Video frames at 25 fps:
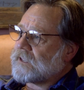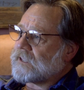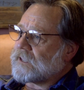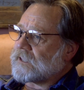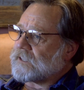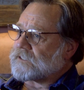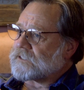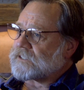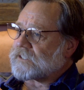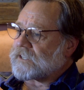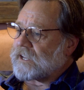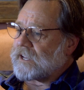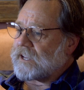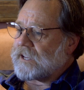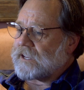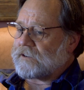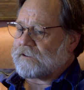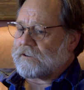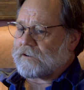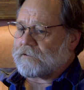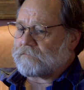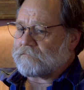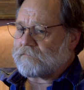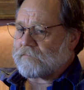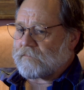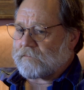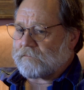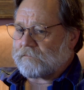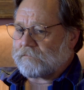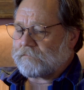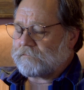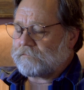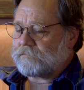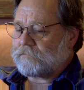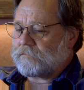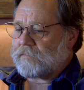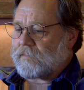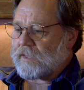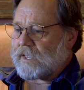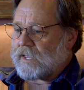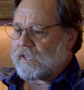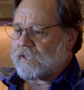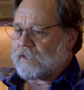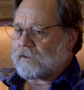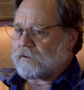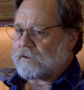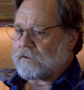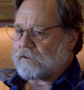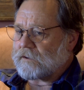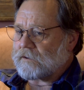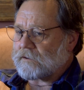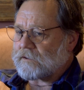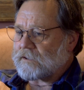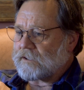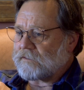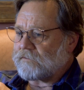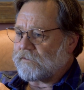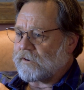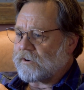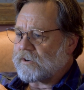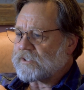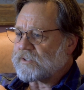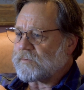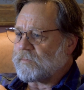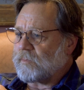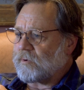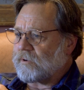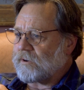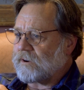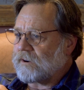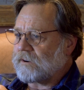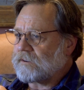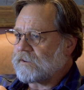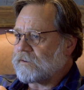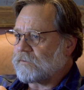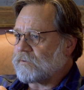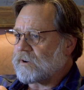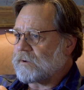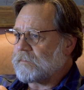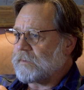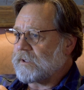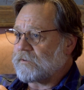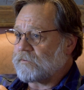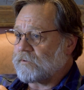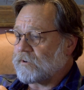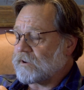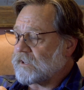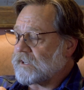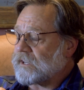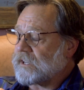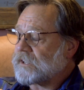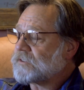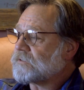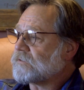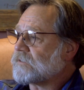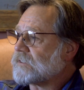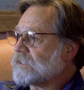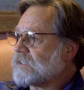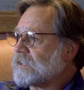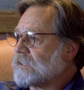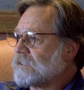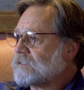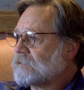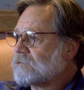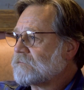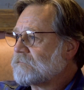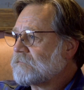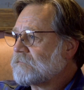and stayed and conversed more. It would have been really interesting.